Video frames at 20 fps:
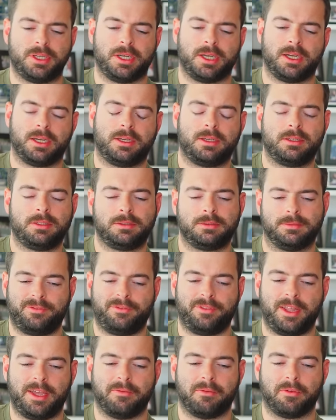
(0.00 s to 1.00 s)
uh,
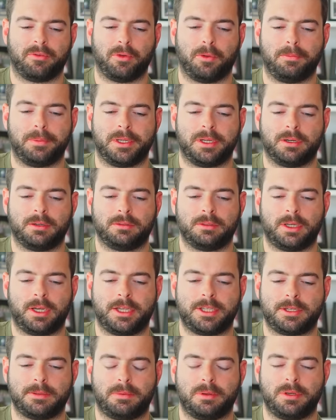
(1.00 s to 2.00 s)
flavorful beer,
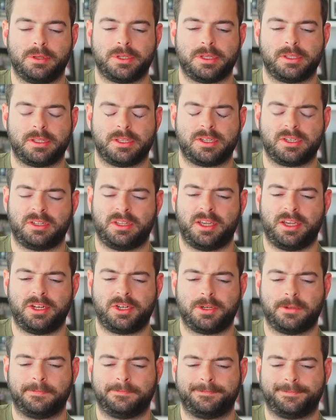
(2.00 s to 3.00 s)
I suppose, at this
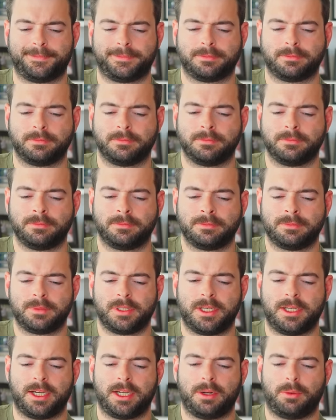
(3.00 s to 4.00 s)
stage.
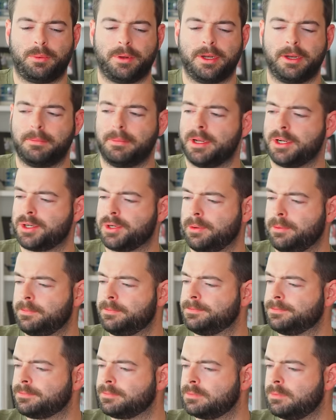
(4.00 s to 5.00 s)
Kind of one-dimensional.
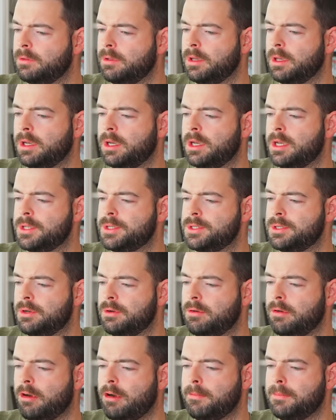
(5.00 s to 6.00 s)
Uh,
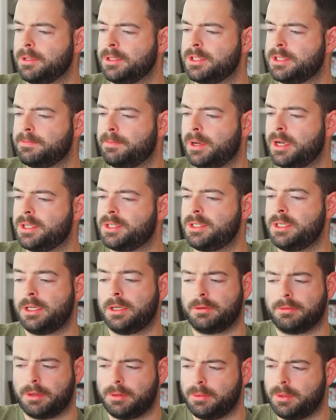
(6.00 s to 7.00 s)
so herbal and spicy, I
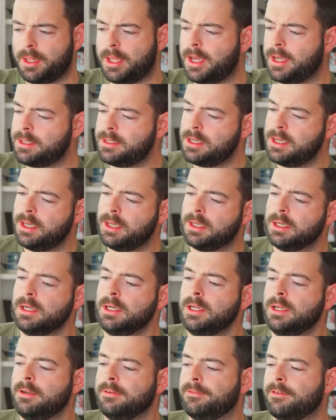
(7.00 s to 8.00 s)
agree with that.
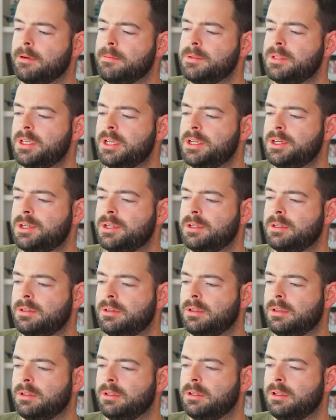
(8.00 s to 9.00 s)

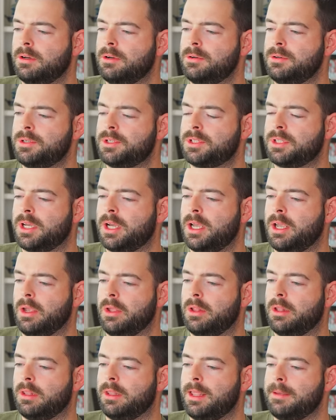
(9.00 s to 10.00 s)
Fermentation, low
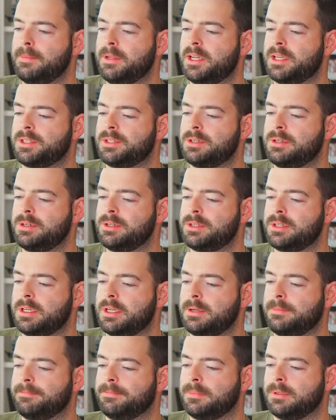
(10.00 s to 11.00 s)
style lemon esters,
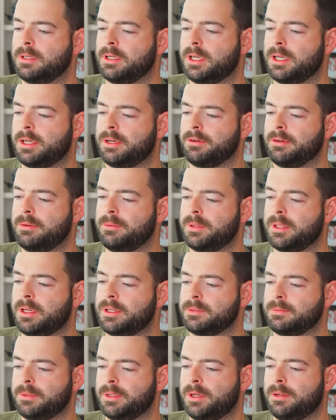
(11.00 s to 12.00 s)
yep, I agree with that
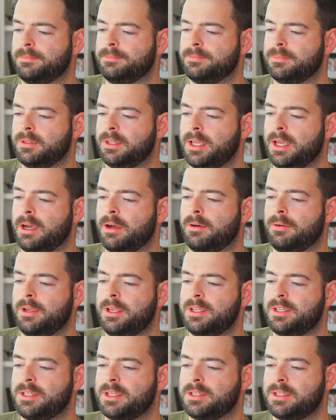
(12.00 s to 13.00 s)
as well. Now,
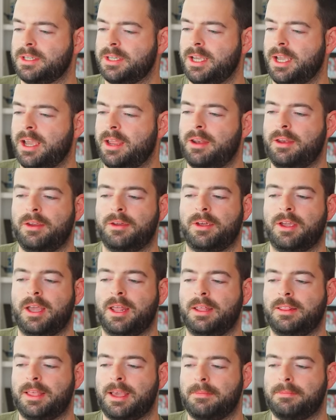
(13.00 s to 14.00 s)
he says again, you're
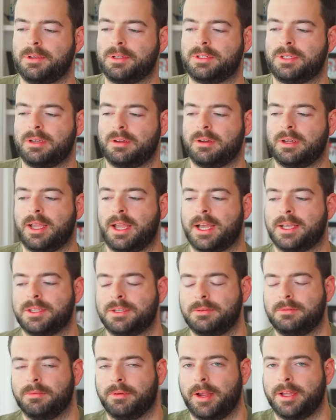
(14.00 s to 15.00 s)
getting that butyric
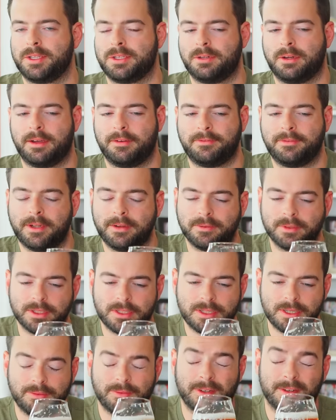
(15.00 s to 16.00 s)
acid rancid off flavor.
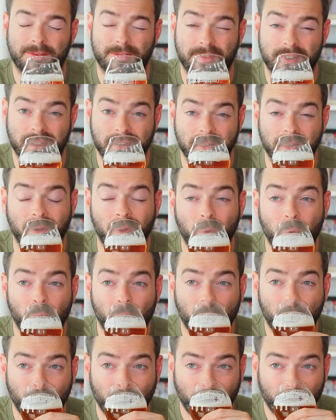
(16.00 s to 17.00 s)
Let's see if I can find that.
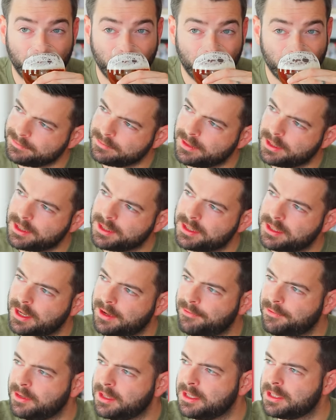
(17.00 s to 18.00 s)
There's
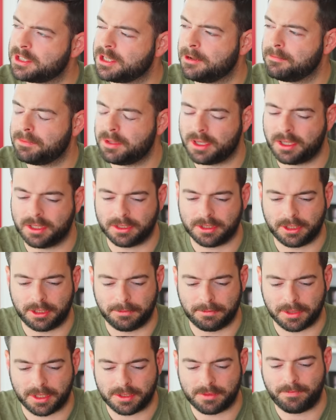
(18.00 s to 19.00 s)
definitely something a little
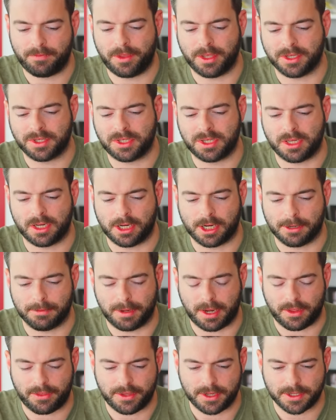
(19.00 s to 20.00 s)
bit acidic
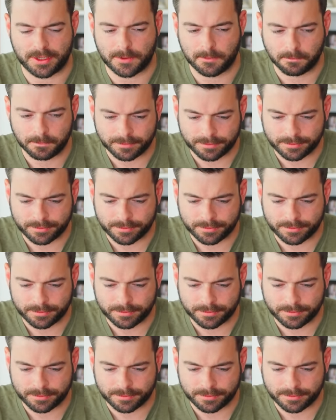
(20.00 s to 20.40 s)
about this.